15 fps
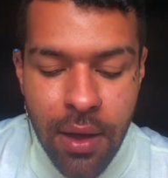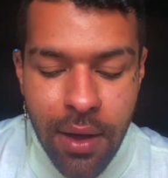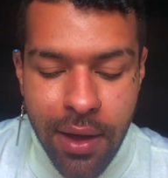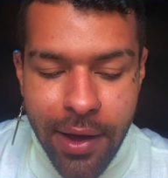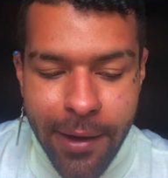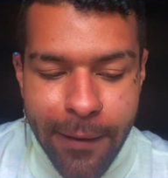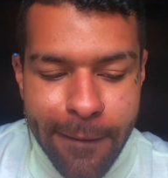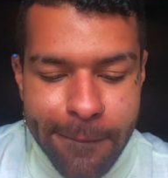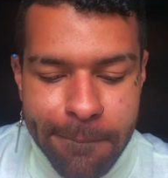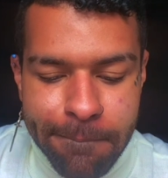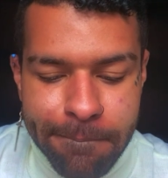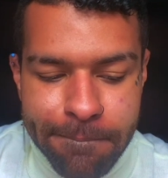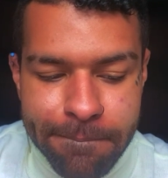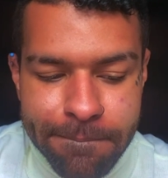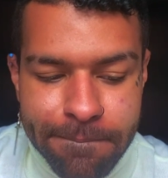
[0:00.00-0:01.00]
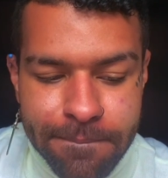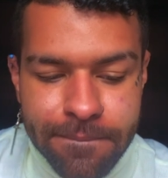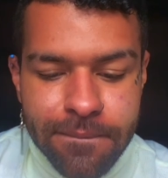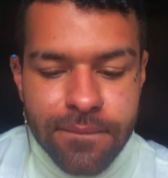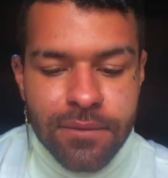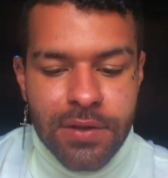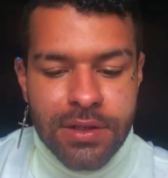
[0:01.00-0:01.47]

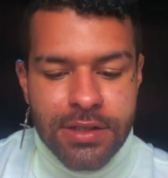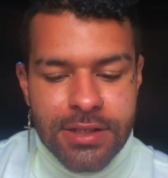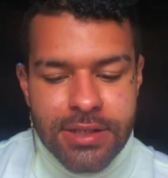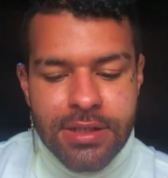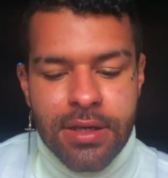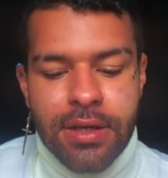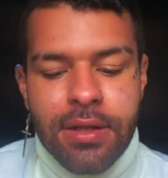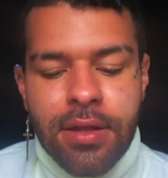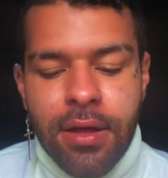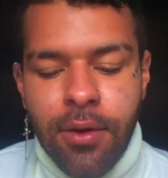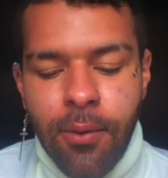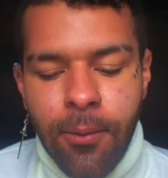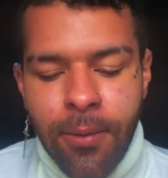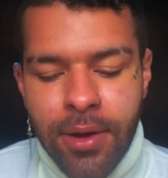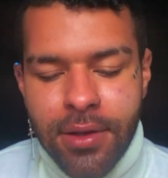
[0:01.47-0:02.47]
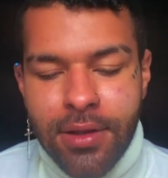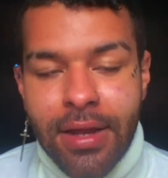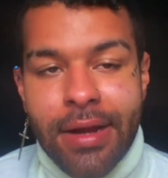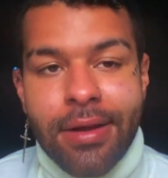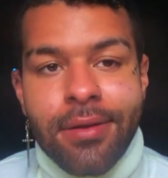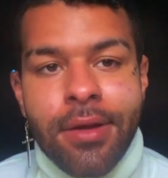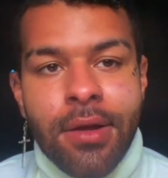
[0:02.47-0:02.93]
Let's see, like what,
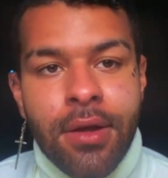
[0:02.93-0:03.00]
like,